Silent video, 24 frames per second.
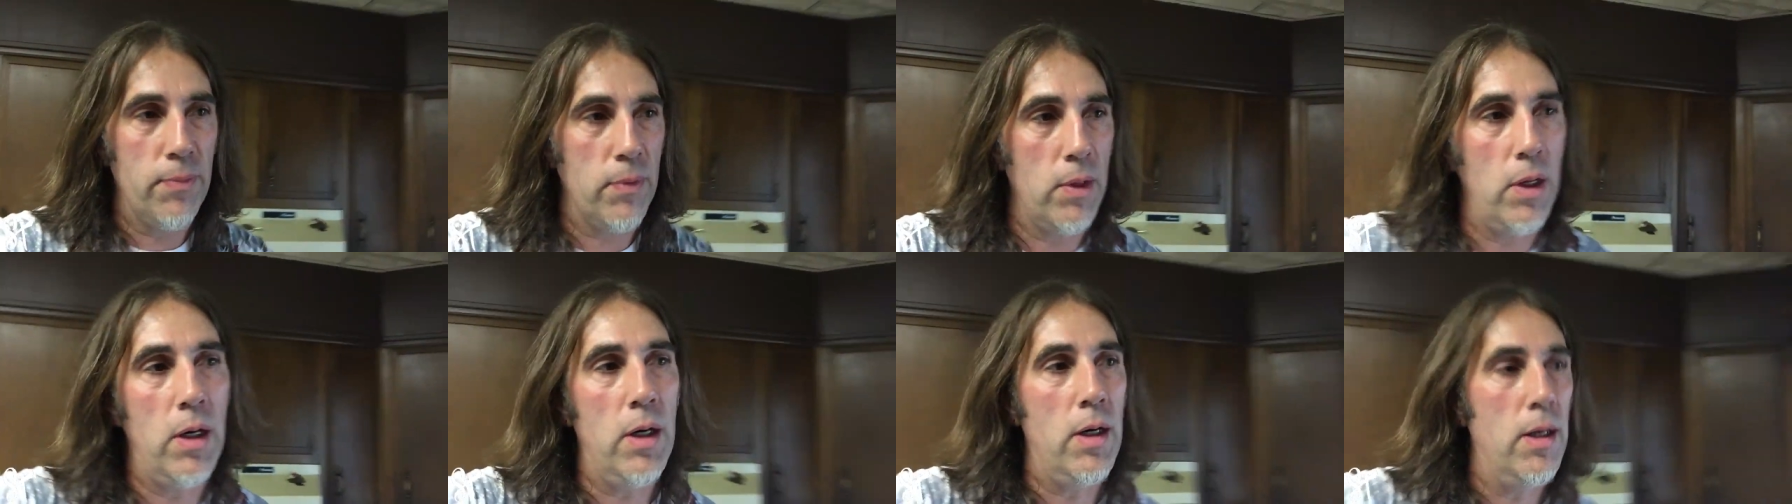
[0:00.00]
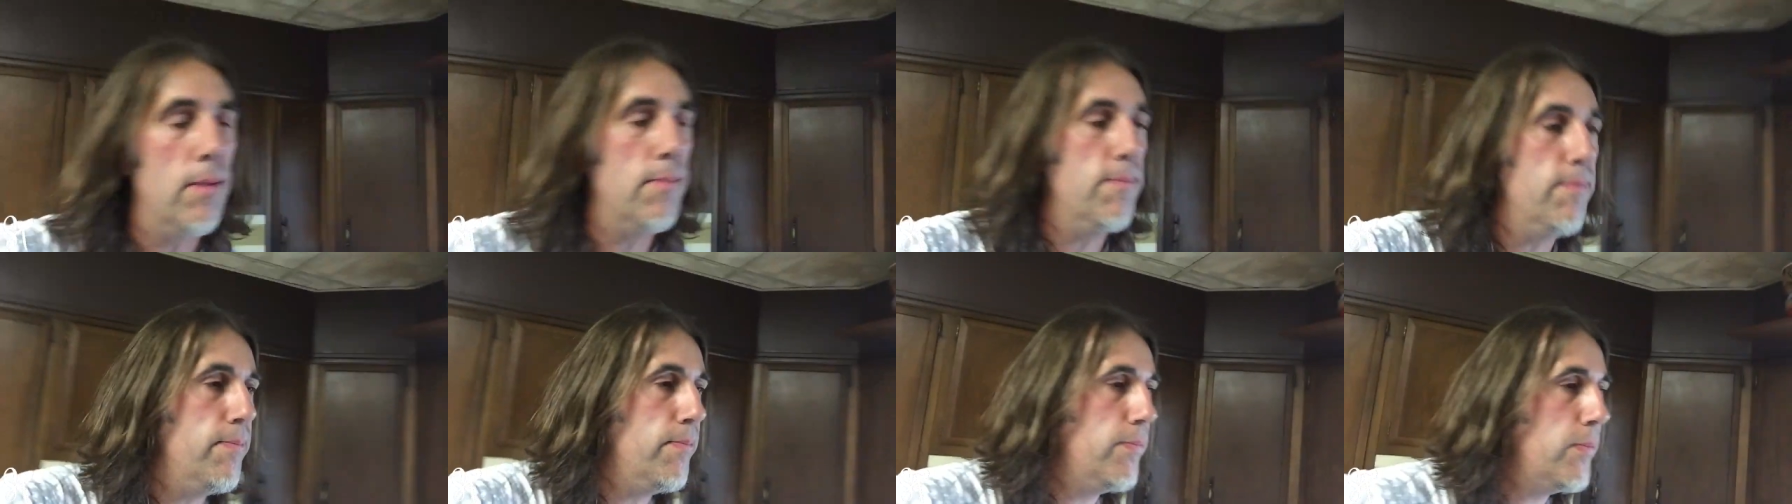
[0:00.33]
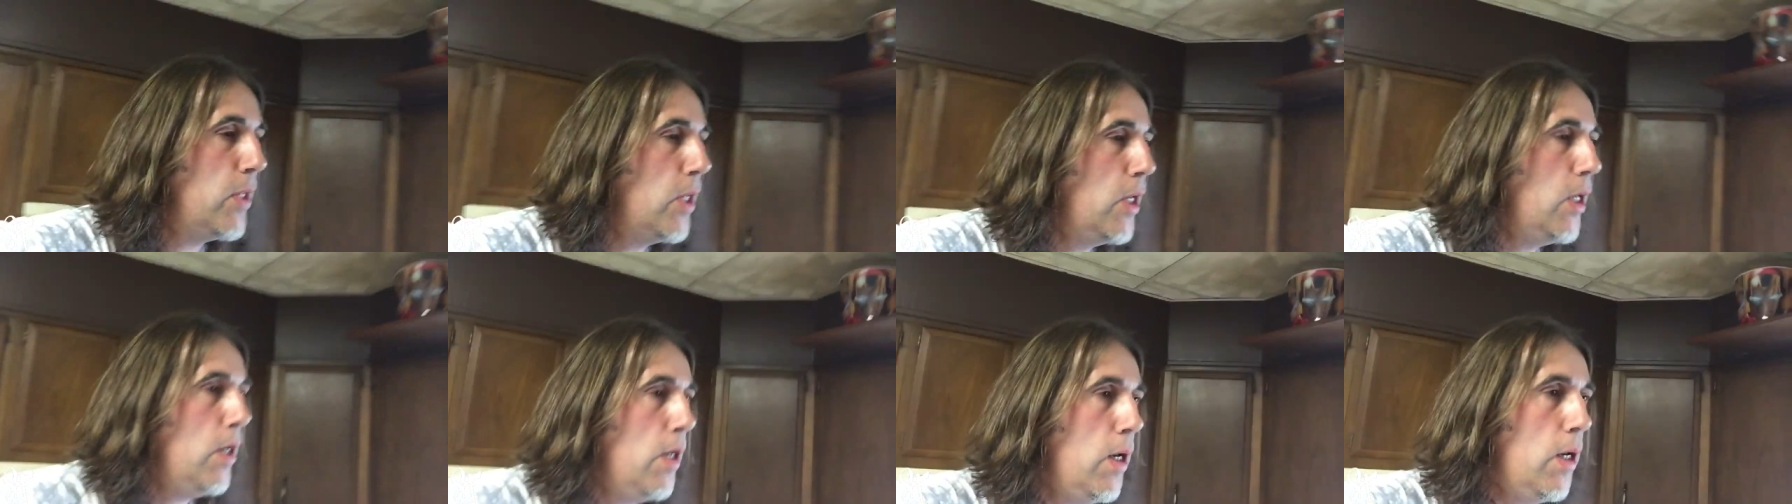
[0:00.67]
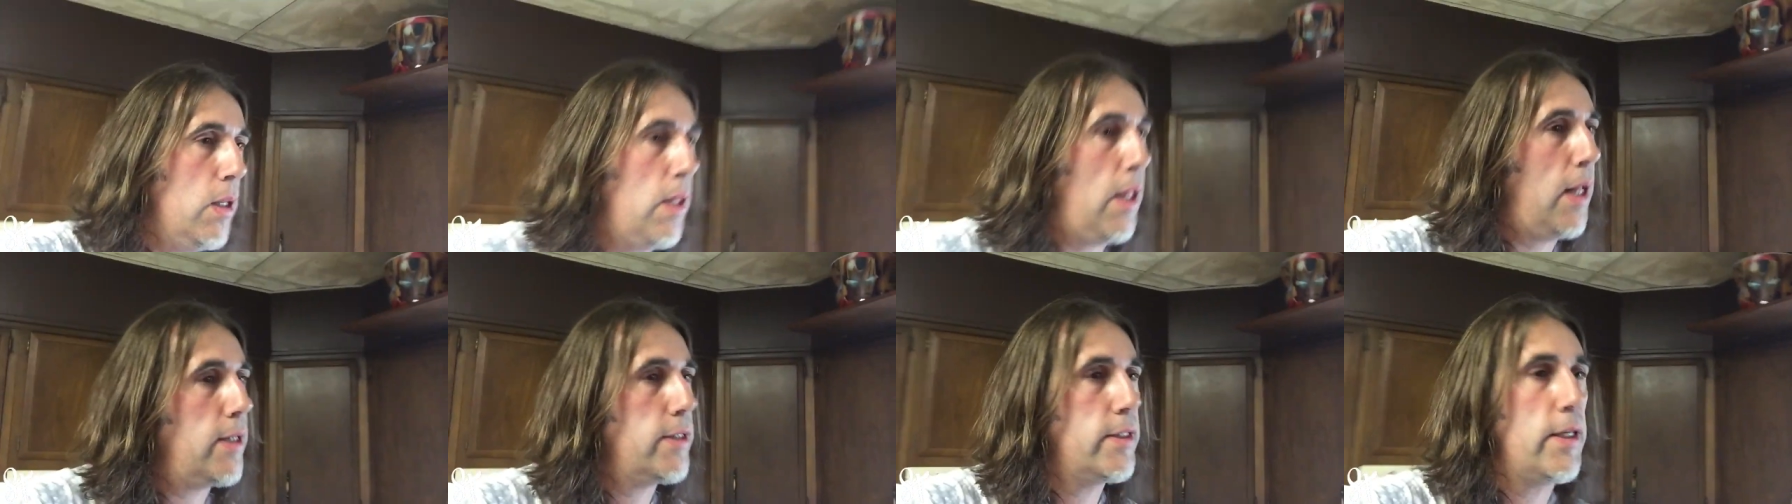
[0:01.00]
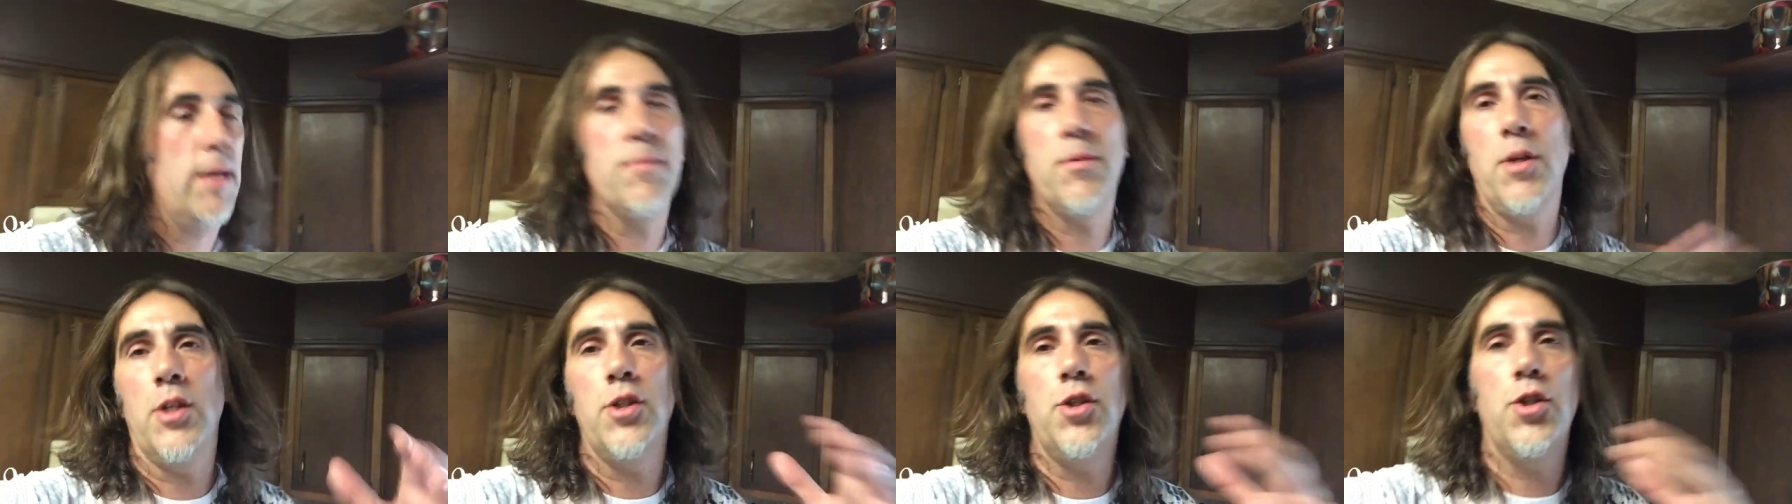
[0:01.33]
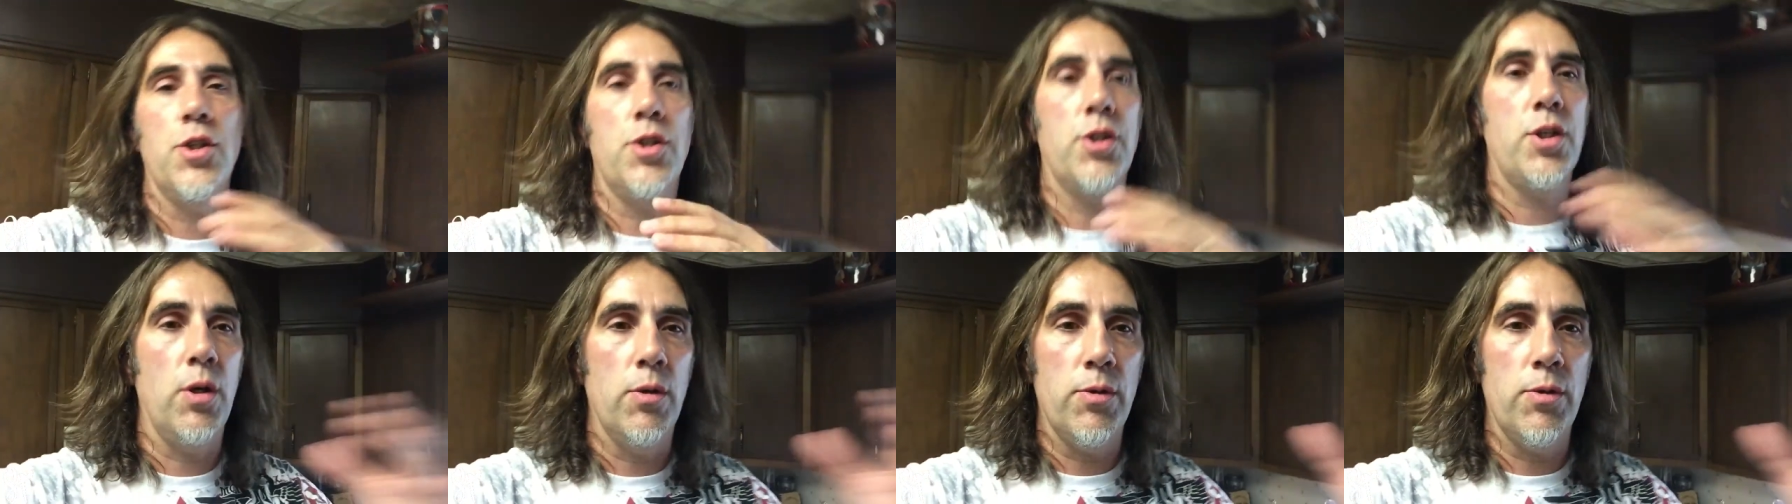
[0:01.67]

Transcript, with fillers: Um, a lot of times I just